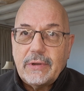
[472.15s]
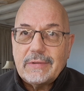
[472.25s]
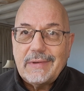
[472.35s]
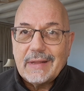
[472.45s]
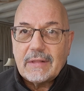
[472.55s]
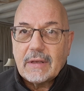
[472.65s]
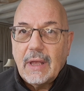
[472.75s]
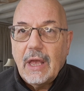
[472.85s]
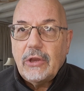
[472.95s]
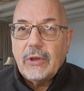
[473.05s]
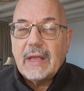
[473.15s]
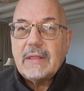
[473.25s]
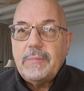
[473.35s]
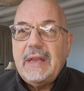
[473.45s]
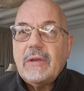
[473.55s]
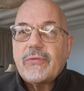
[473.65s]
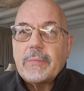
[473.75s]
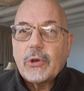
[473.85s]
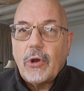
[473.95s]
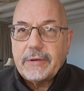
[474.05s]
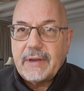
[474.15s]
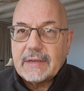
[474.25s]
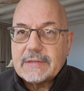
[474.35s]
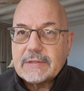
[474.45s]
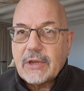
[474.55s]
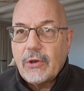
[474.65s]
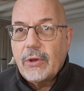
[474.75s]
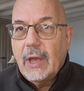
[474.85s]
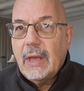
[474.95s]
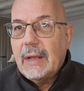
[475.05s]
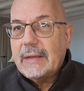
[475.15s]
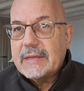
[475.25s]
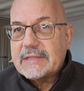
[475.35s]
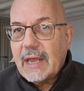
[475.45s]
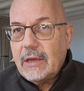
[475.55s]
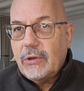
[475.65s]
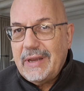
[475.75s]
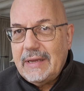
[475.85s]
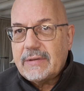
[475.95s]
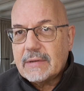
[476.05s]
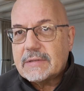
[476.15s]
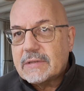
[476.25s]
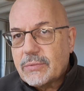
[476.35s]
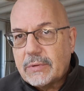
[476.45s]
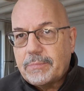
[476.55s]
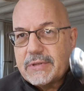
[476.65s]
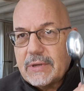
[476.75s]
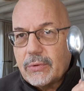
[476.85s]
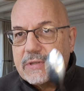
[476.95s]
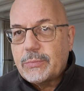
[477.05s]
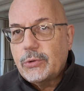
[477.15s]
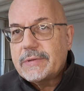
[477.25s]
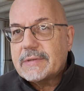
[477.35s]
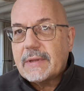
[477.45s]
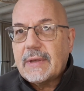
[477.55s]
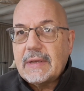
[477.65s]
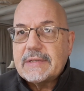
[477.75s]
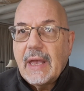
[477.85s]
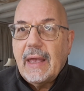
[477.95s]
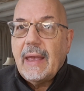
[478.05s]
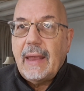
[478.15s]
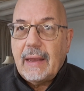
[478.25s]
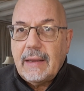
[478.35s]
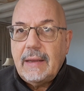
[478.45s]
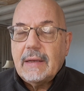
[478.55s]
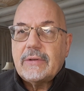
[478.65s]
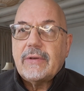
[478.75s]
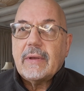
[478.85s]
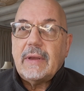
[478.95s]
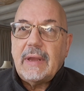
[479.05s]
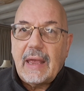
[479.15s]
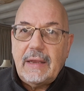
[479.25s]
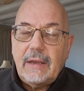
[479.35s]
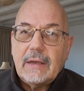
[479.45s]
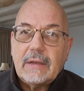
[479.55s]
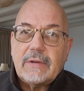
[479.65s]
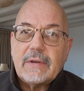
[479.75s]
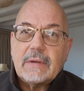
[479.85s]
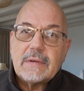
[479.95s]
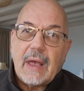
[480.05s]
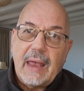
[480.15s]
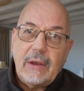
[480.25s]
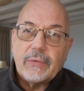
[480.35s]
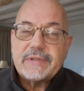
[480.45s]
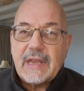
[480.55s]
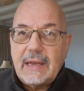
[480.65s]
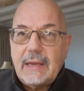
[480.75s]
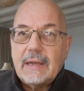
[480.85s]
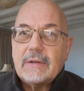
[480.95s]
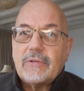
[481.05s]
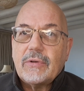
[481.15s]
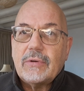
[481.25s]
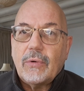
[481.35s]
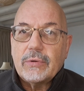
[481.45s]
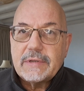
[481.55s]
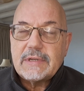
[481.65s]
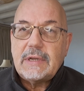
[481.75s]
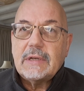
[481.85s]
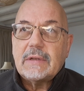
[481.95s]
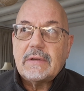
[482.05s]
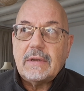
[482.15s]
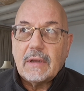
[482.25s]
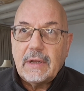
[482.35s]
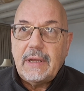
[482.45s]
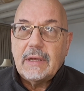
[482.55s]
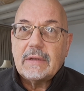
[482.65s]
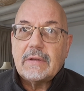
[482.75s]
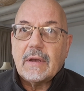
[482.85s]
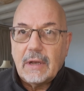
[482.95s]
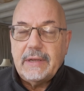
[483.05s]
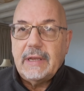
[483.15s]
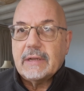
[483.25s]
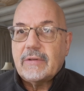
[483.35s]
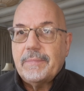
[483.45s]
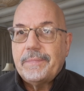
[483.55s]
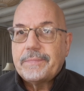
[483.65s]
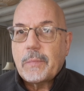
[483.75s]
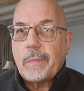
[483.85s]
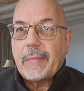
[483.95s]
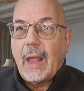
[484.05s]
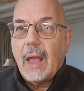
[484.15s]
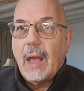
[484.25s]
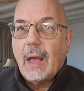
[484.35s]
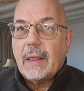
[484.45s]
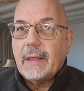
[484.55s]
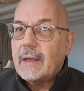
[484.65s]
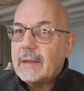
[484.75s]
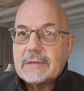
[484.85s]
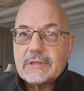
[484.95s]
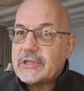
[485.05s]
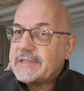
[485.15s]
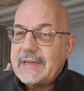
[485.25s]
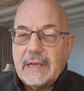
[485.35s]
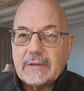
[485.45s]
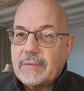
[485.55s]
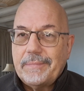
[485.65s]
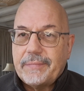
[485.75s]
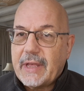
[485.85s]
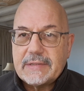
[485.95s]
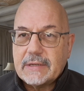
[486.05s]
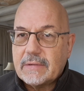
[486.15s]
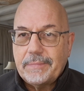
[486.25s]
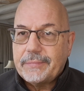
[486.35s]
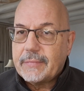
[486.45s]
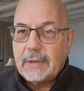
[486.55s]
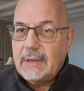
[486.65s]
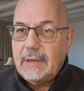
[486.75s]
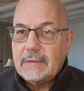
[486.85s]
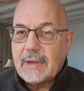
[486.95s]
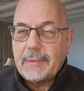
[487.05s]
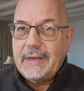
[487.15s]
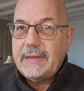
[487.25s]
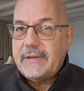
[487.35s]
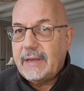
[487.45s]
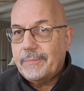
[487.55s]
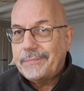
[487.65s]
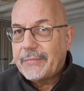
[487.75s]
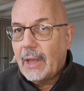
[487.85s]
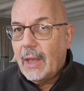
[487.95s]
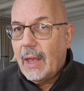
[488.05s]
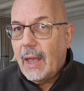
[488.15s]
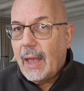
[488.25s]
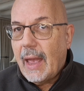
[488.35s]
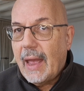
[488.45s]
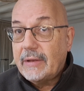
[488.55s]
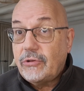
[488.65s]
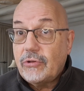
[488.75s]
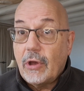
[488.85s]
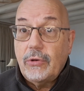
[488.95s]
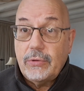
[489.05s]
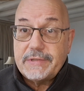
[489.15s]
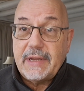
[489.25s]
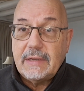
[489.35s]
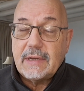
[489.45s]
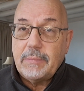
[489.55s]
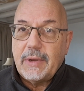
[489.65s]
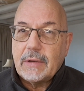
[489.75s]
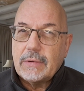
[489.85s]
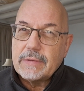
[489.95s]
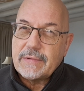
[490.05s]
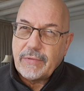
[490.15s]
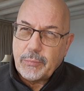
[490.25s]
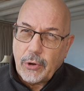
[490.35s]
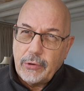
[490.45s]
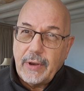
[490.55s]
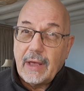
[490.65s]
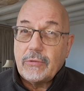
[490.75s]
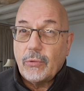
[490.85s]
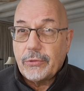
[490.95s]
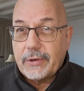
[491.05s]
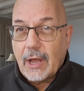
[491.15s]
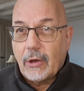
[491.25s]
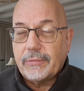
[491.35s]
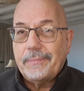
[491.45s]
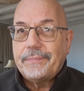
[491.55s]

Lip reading: You get the meaning from the context. So let's say you're eating, since we're busy with spoons and things. Ek eet, jy eet, hy of sy eet, ons eet, julle eet, hulle eet. It's just eat. That's it. Eat, double E-T. And you know who's eating because of the pronoun or the noun.